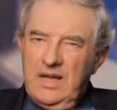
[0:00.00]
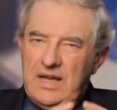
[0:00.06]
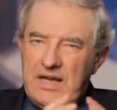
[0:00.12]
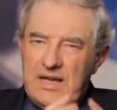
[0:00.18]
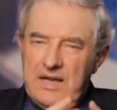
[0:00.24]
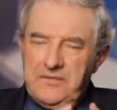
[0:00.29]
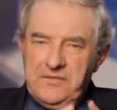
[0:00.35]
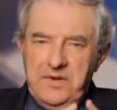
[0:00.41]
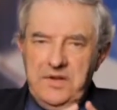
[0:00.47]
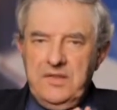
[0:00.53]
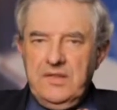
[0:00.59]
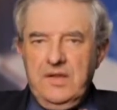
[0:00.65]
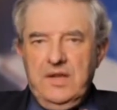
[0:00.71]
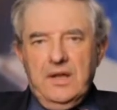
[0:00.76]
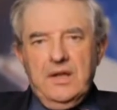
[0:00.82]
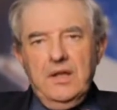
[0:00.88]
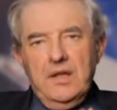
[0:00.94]

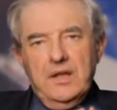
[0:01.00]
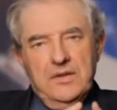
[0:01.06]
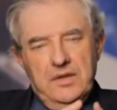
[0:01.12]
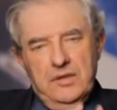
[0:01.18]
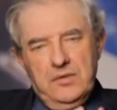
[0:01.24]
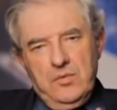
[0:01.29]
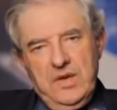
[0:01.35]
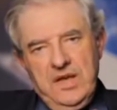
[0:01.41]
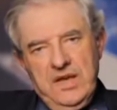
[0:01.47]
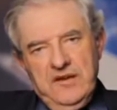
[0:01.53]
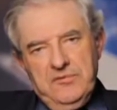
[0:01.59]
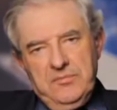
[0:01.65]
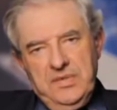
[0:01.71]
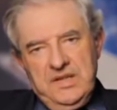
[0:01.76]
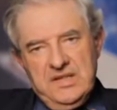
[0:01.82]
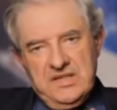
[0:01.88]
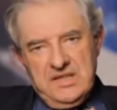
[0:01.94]
everything that we have
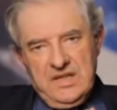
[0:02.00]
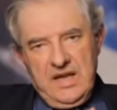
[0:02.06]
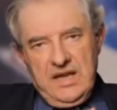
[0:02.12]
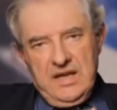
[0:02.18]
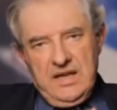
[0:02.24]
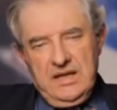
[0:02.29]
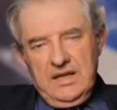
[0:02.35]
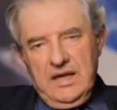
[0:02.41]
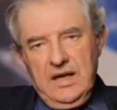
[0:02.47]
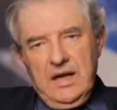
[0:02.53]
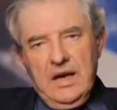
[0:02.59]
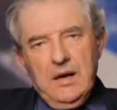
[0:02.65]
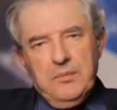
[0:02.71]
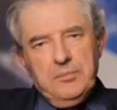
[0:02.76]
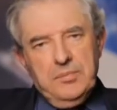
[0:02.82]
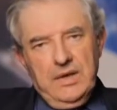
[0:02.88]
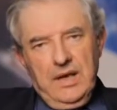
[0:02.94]
been saying
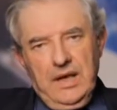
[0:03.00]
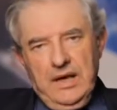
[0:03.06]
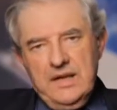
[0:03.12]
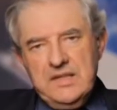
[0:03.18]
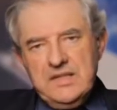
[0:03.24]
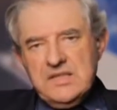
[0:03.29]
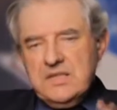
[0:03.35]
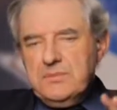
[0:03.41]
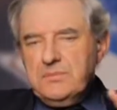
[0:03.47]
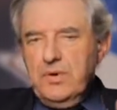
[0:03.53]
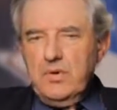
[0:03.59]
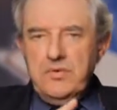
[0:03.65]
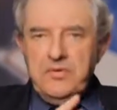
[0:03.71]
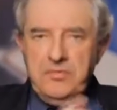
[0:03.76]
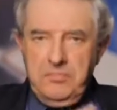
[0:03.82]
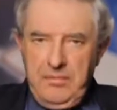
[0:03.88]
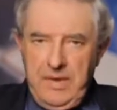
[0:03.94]
applies to
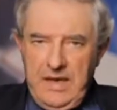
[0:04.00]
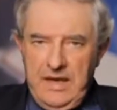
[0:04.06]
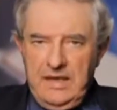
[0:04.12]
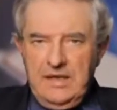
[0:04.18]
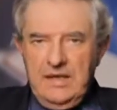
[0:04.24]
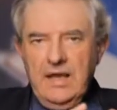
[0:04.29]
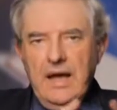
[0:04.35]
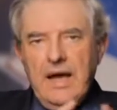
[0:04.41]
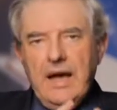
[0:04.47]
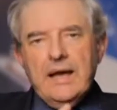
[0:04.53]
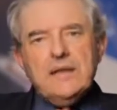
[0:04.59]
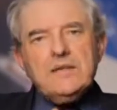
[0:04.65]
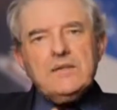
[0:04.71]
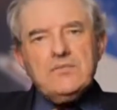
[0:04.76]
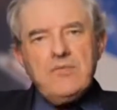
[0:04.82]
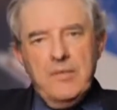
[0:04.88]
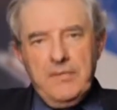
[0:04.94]
both men
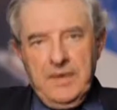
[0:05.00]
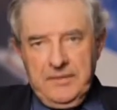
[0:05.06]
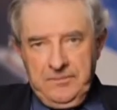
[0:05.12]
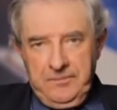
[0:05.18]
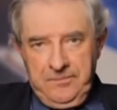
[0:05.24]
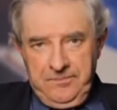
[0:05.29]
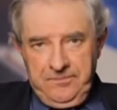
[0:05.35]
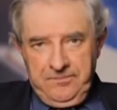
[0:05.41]
and women.